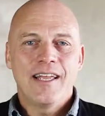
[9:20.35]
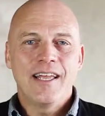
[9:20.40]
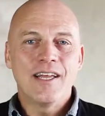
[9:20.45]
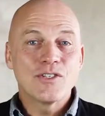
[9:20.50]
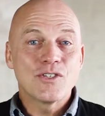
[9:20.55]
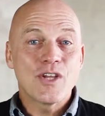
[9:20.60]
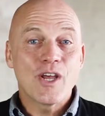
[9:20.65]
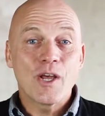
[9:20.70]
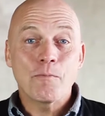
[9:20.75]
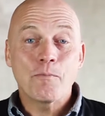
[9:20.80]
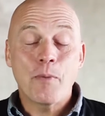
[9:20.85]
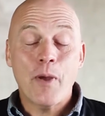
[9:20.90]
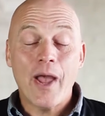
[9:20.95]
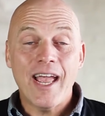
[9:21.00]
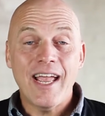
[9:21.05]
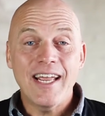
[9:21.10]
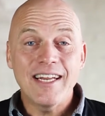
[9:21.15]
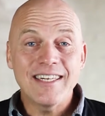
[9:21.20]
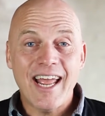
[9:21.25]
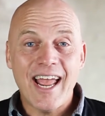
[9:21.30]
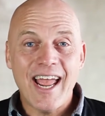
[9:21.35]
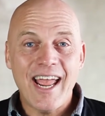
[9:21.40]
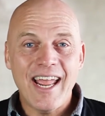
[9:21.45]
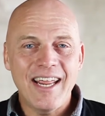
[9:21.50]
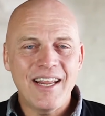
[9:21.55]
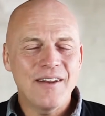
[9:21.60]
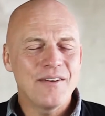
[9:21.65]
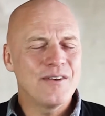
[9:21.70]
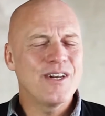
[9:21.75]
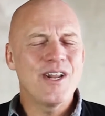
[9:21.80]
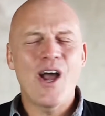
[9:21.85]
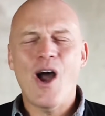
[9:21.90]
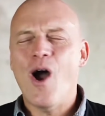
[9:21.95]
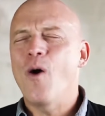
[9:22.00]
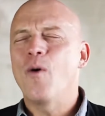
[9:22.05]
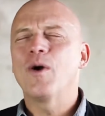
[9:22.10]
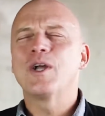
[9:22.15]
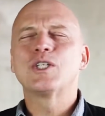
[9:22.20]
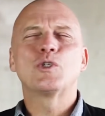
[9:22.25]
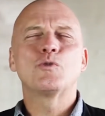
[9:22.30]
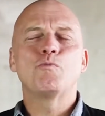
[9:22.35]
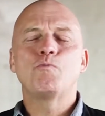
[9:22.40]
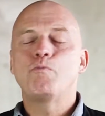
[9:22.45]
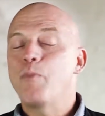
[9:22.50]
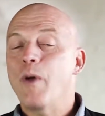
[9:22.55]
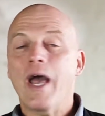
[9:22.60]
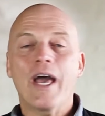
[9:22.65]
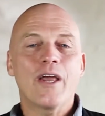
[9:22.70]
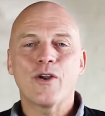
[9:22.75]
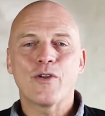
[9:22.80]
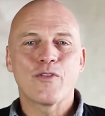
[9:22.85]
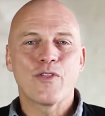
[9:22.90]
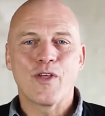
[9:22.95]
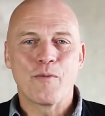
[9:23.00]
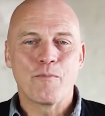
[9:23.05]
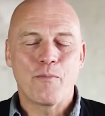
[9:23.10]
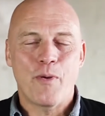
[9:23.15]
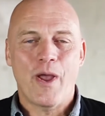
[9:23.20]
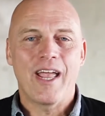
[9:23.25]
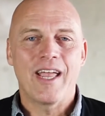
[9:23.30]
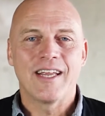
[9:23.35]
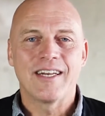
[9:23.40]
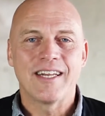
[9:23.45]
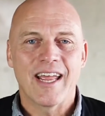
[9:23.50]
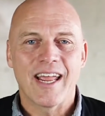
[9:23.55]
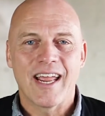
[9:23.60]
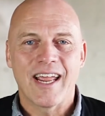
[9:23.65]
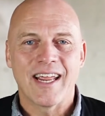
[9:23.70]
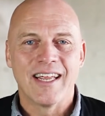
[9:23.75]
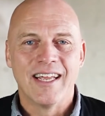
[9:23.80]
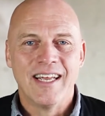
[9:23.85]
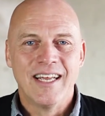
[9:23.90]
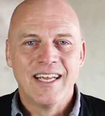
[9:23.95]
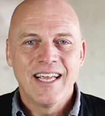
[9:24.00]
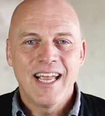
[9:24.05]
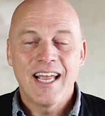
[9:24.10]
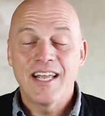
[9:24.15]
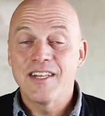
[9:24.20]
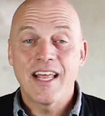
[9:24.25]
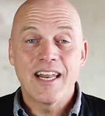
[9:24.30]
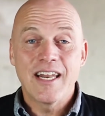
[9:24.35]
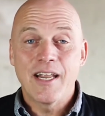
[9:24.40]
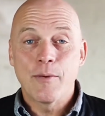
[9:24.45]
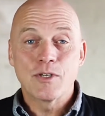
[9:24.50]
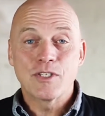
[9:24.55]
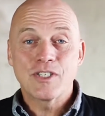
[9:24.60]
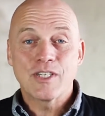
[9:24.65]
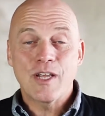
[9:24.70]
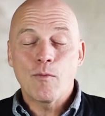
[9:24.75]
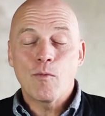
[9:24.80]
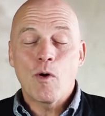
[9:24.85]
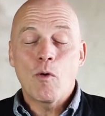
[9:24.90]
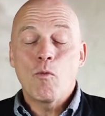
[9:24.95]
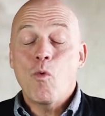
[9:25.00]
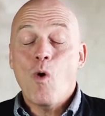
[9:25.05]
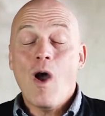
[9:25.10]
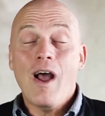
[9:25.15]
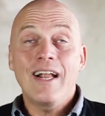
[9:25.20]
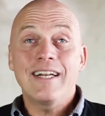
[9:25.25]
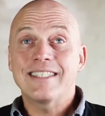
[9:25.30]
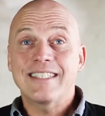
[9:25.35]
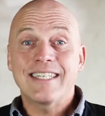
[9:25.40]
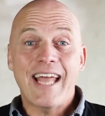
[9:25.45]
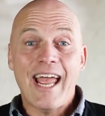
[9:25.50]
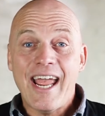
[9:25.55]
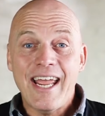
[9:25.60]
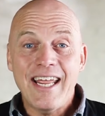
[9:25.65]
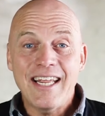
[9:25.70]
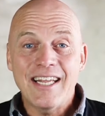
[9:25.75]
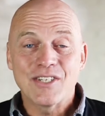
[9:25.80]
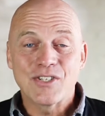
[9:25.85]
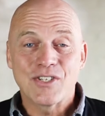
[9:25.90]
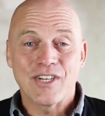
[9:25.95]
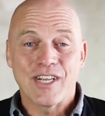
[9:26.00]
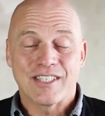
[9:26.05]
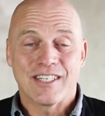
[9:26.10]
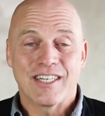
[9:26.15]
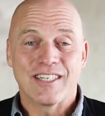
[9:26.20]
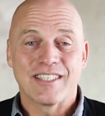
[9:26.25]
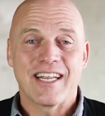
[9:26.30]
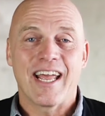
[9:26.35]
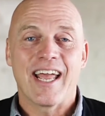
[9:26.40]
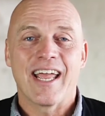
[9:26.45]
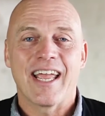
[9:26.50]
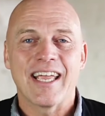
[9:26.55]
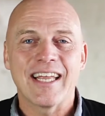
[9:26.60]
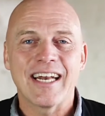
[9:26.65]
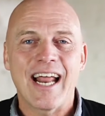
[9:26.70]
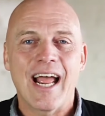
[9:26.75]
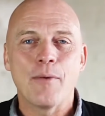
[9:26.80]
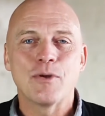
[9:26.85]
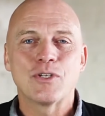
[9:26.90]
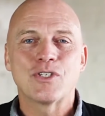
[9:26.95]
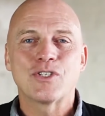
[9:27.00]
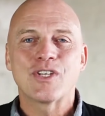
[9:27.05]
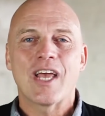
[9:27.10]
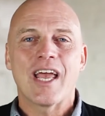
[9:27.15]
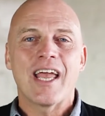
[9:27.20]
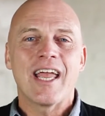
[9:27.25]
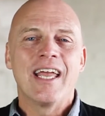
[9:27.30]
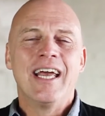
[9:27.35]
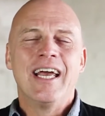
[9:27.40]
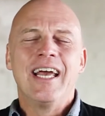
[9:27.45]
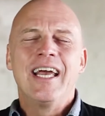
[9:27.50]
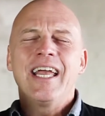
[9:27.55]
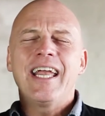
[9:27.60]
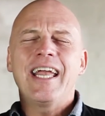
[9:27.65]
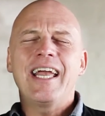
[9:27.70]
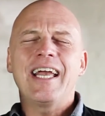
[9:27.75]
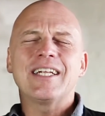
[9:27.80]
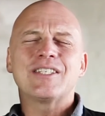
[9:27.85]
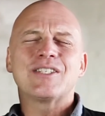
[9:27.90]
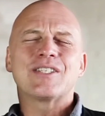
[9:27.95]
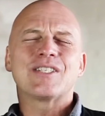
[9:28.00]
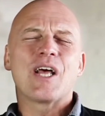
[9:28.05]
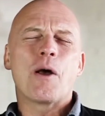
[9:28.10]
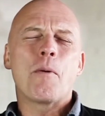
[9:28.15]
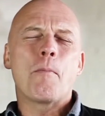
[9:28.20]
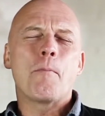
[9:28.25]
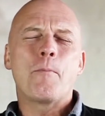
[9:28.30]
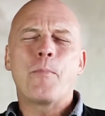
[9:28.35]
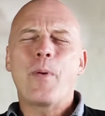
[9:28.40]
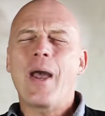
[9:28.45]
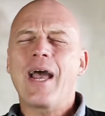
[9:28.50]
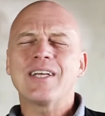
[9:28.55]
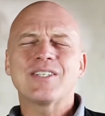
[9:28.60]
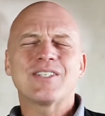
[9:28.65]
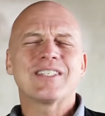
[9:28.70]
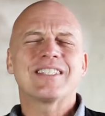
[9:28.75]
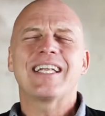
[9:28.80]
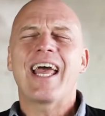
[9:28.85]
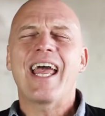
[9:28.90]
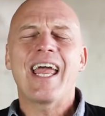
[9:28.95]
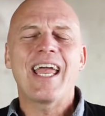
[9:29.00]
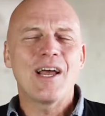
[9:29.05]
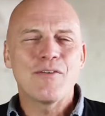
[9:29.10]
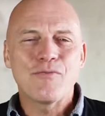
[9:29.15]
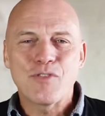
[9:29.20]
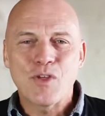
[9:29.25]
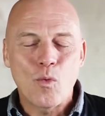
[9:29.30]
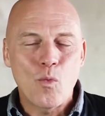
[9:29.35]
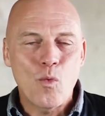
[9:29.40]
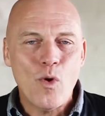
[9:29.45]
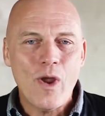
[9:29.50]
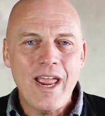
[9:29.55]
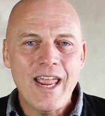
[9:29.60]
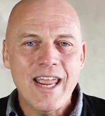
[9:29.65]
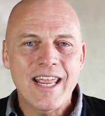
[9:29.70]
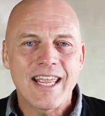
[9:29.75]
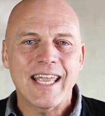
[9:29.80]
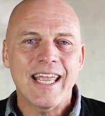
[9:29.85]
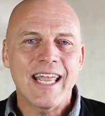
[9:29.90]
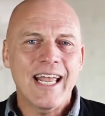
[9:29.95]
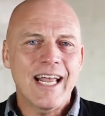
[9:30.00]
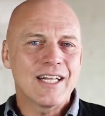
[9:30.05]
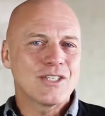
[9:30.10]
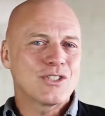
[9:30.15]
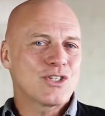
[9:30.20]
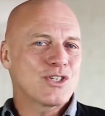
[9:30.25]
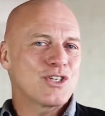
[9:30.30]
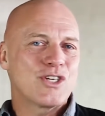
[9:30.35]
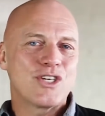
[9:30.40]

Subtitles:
Is it payday? No, it's better than payday. And then they would say, well, what day is it today? And I would say, it's the best day of the week. It's